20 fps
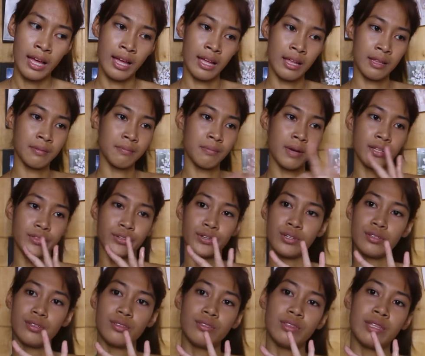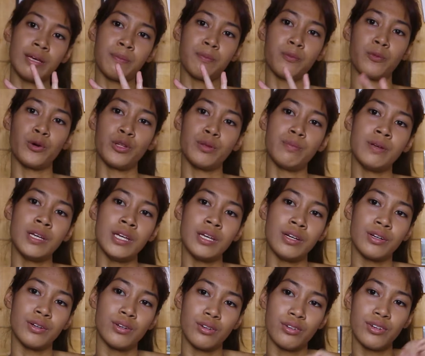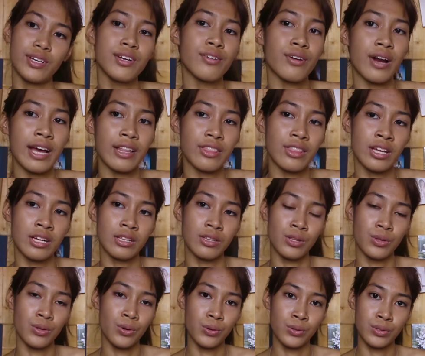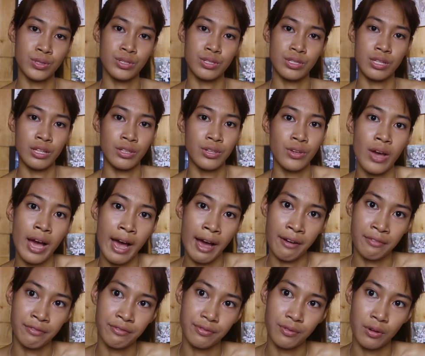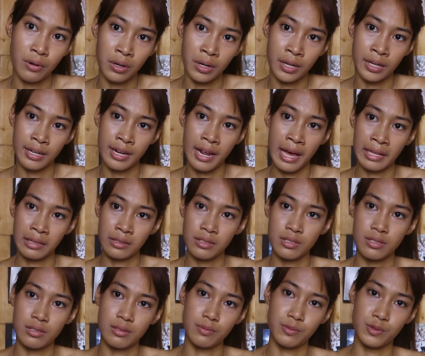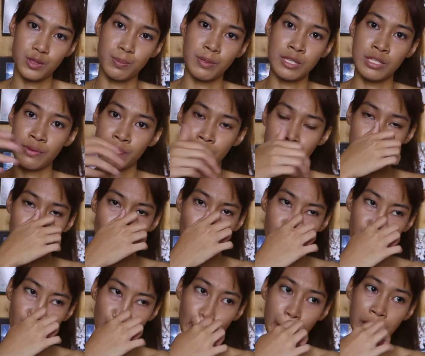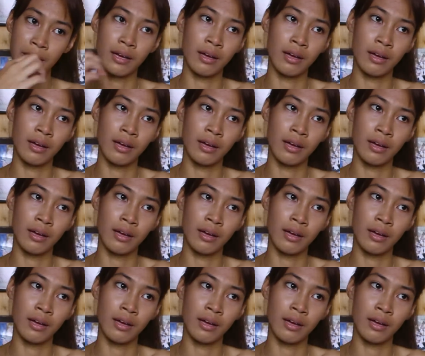And my third tip would be rewriting the notes that you have for that specific topic